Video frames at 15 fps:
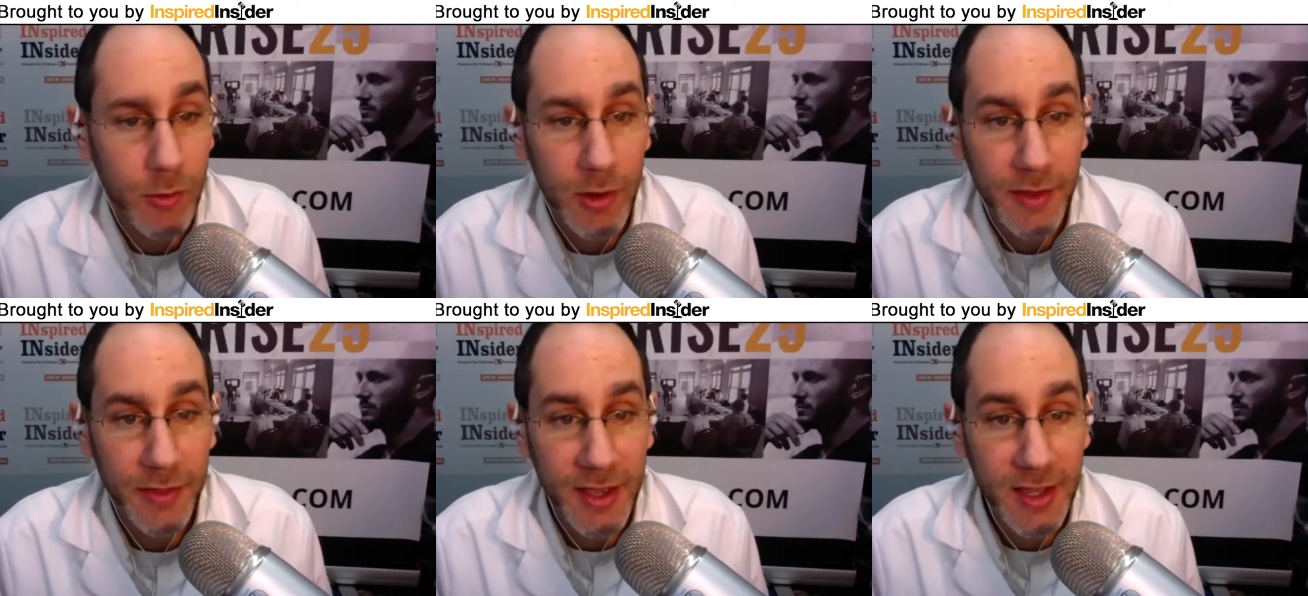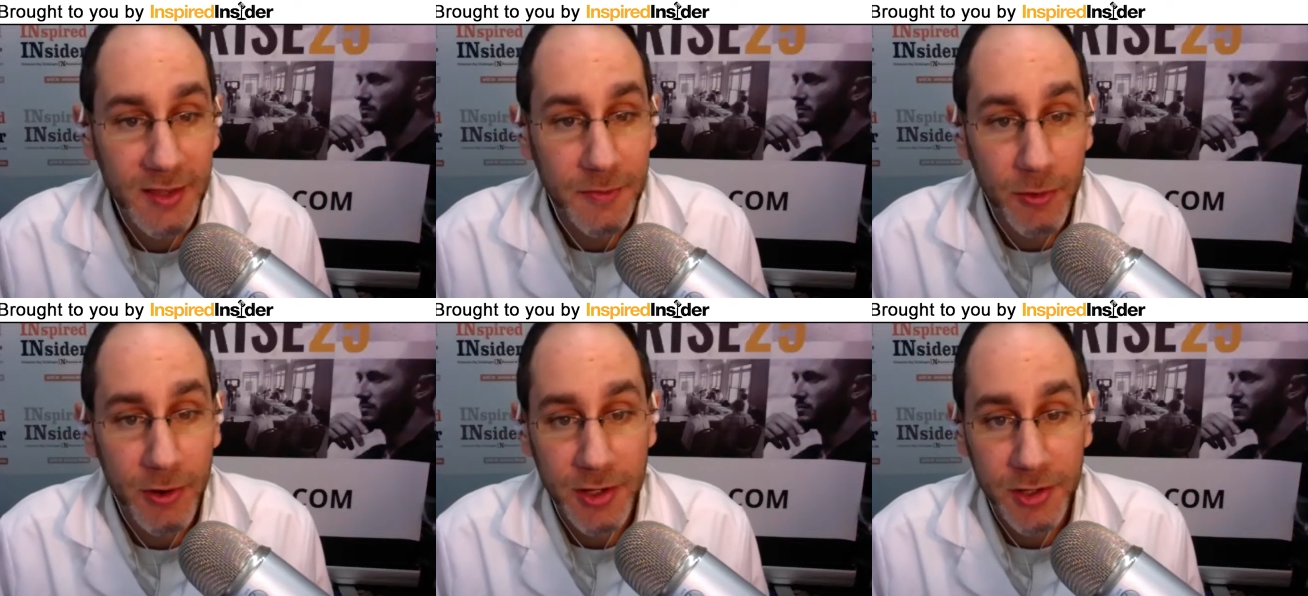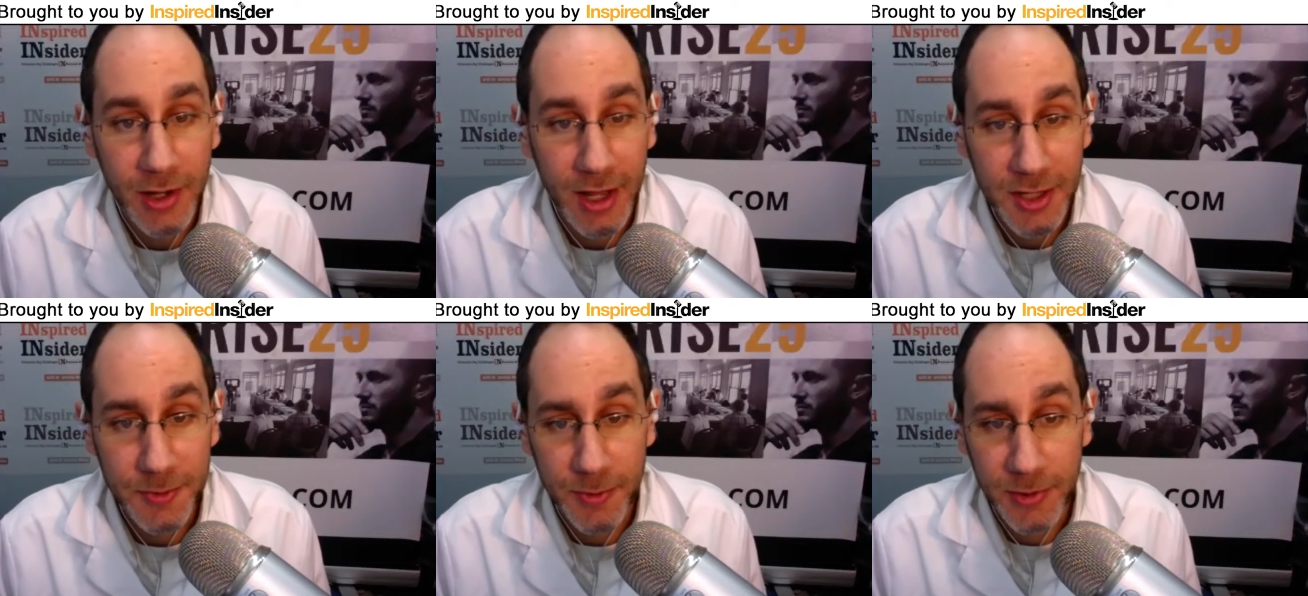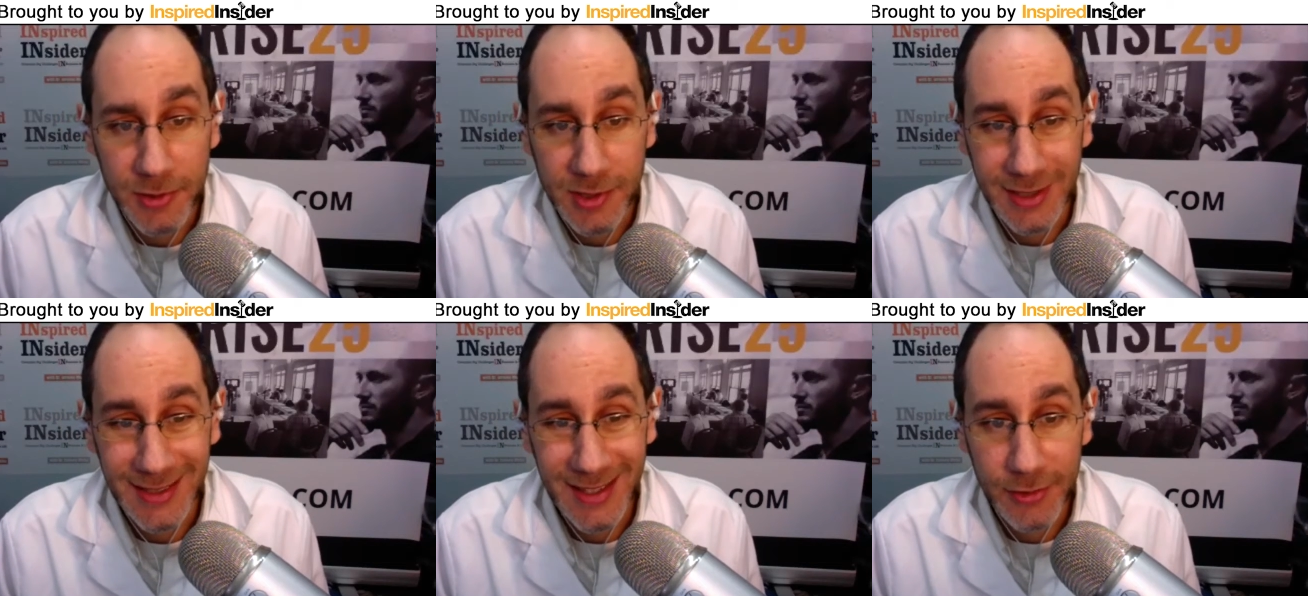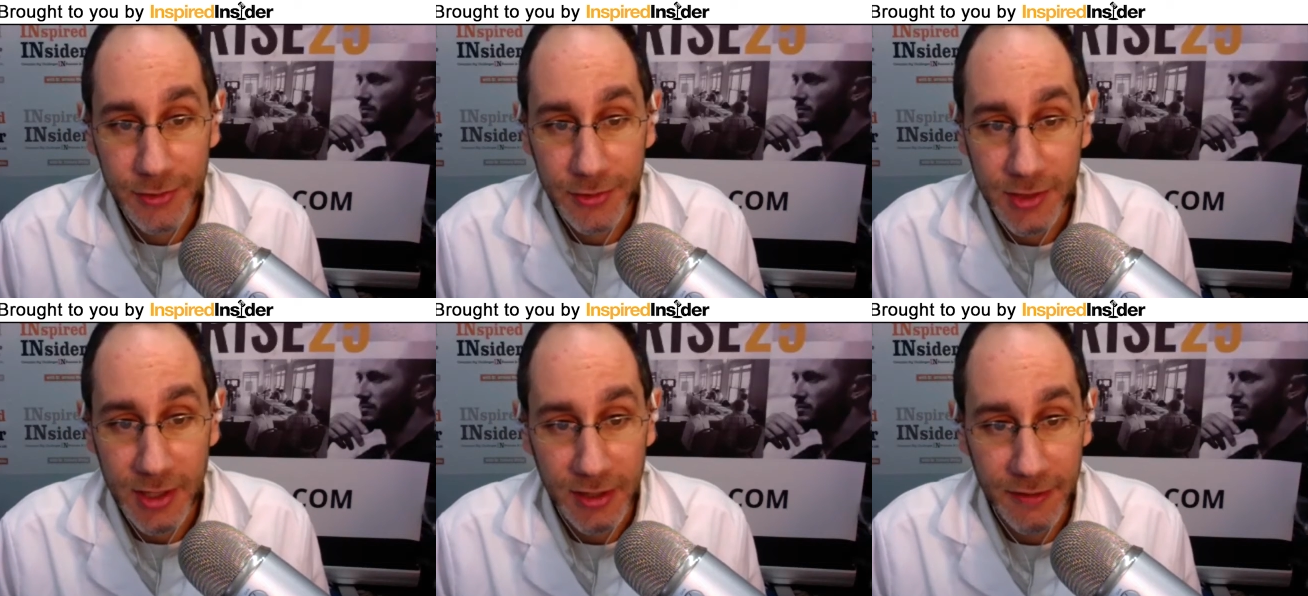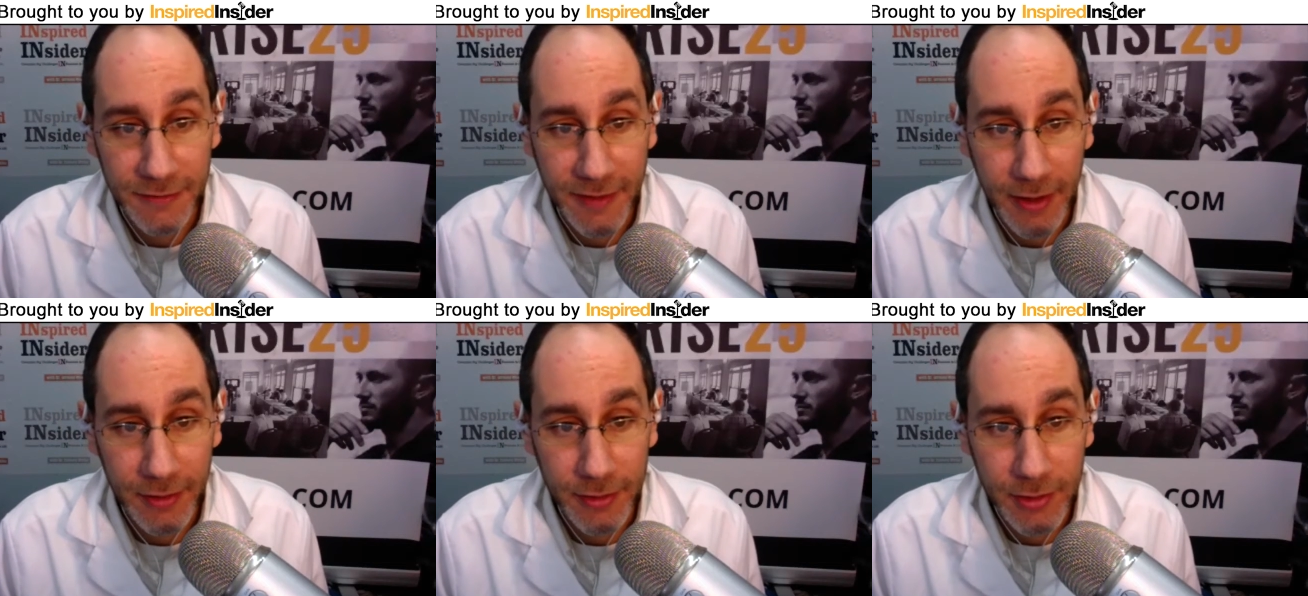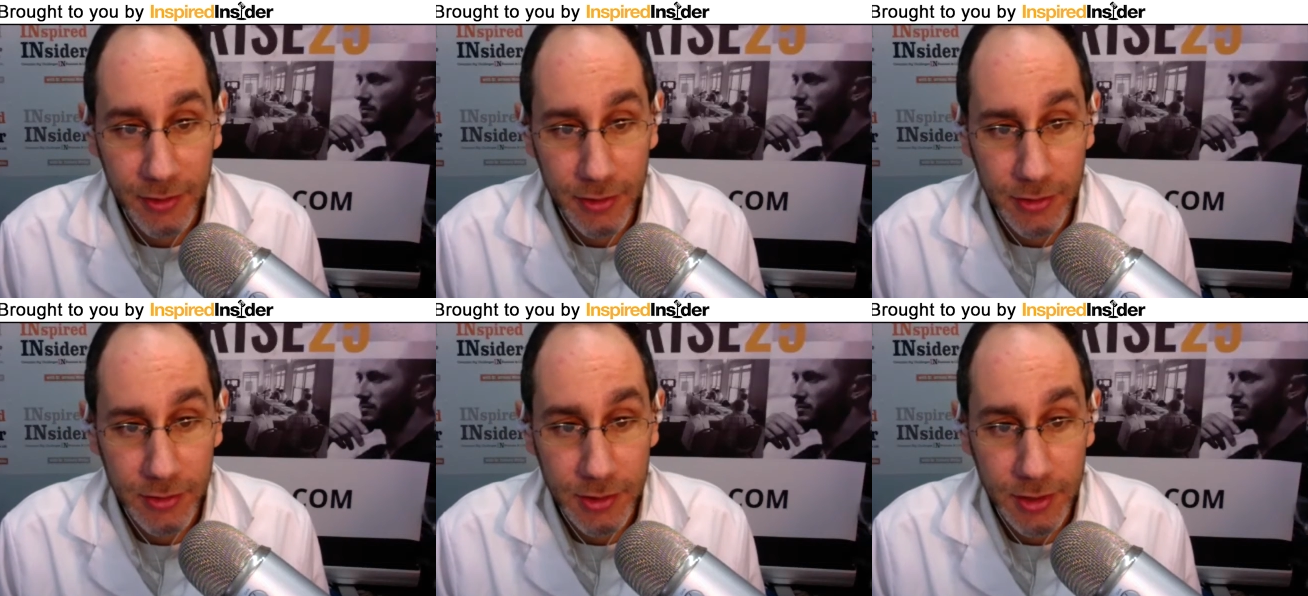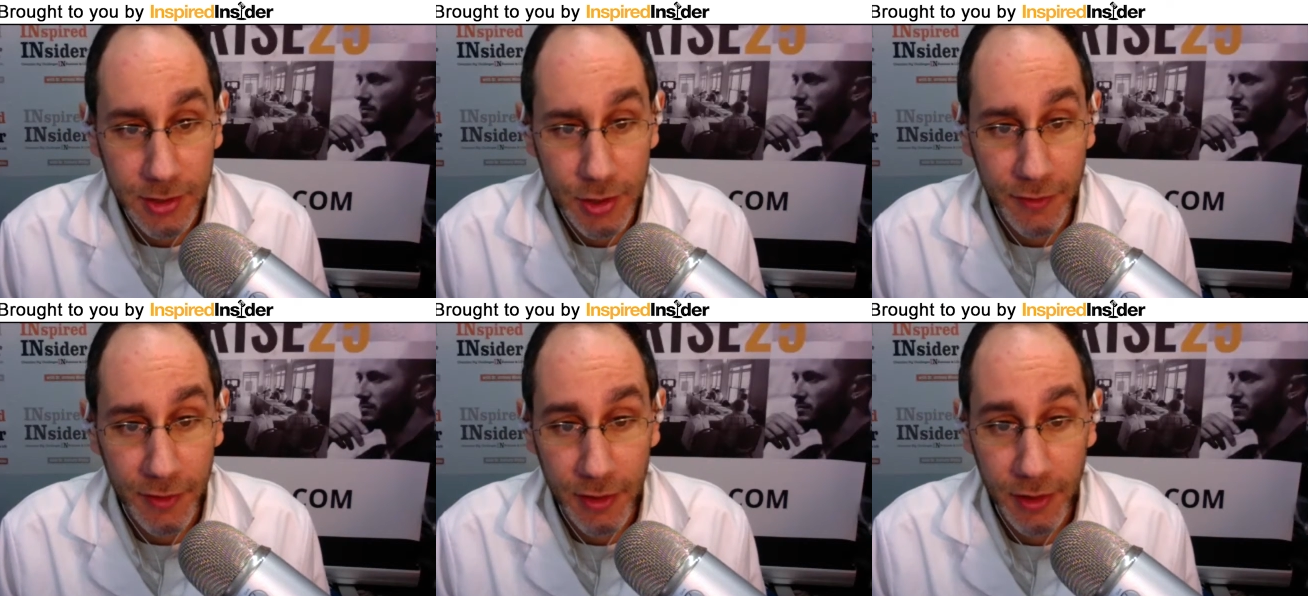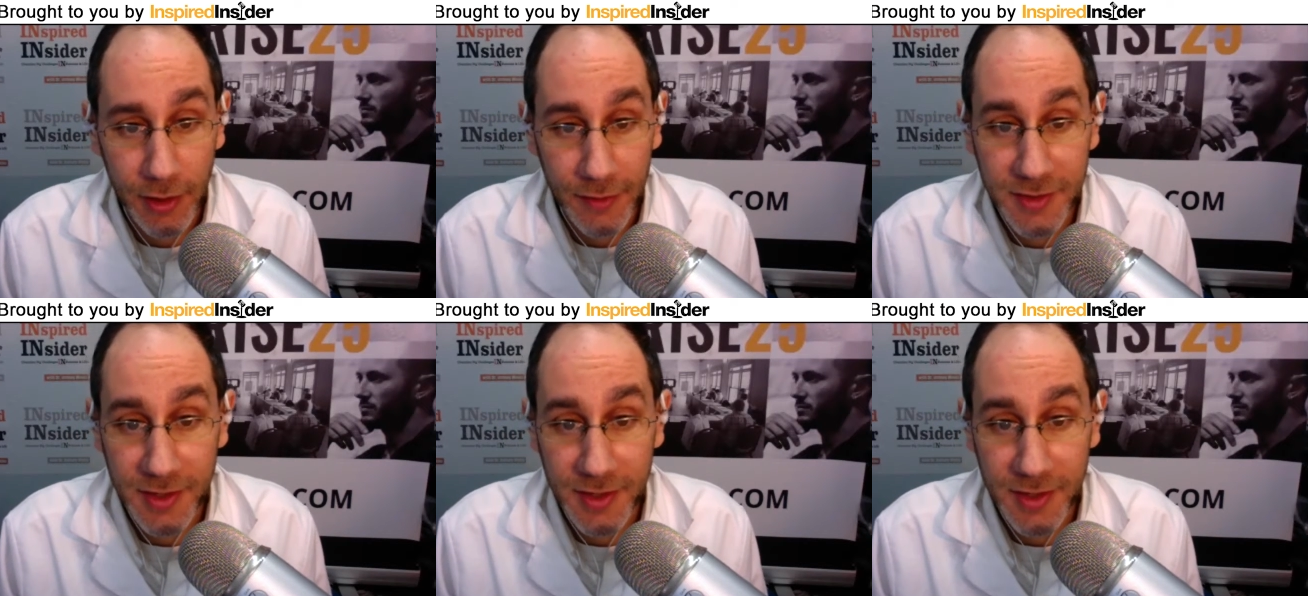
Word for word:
Speaker 1: with inspirational entrepreneurs and leaders like the founders you've heard of,